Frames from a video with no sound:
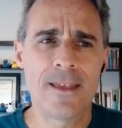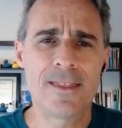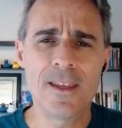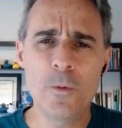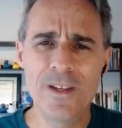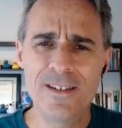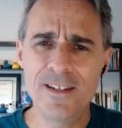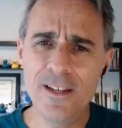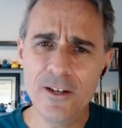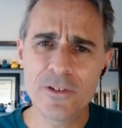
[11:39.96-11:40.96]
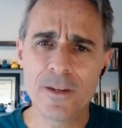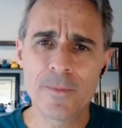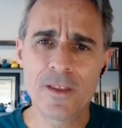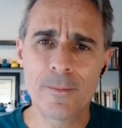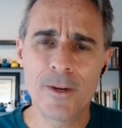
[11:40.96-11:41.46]
think we did hear
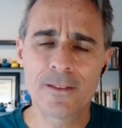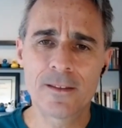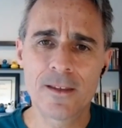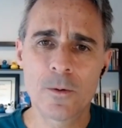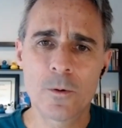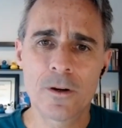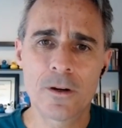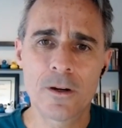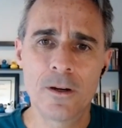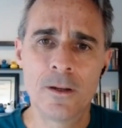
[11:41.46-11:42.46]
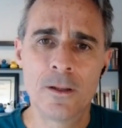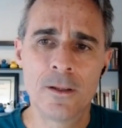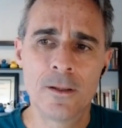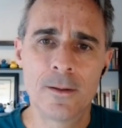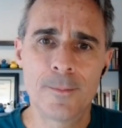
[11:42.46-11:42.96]
something about that. They were
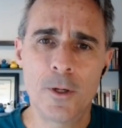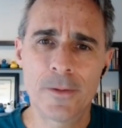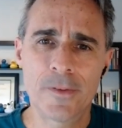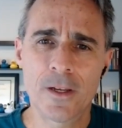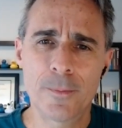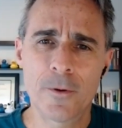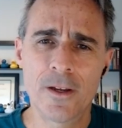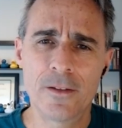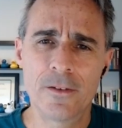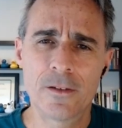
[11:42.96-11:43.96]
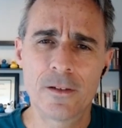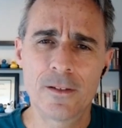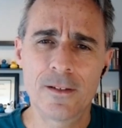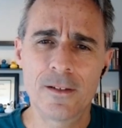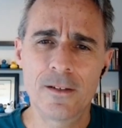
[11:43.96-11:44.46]
pausing upgrades.
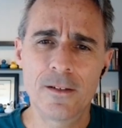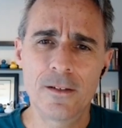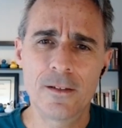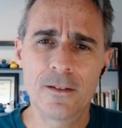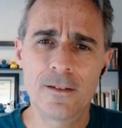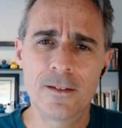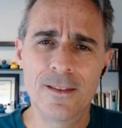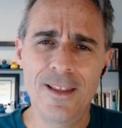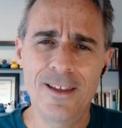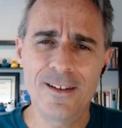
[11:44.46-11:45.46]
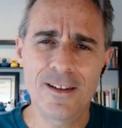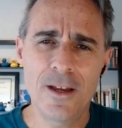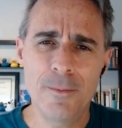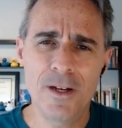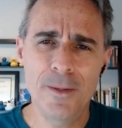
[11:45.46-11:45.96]
Didn't that
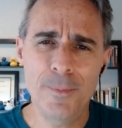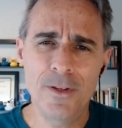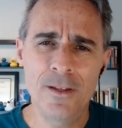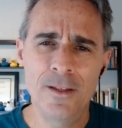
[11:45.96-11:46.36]
come up?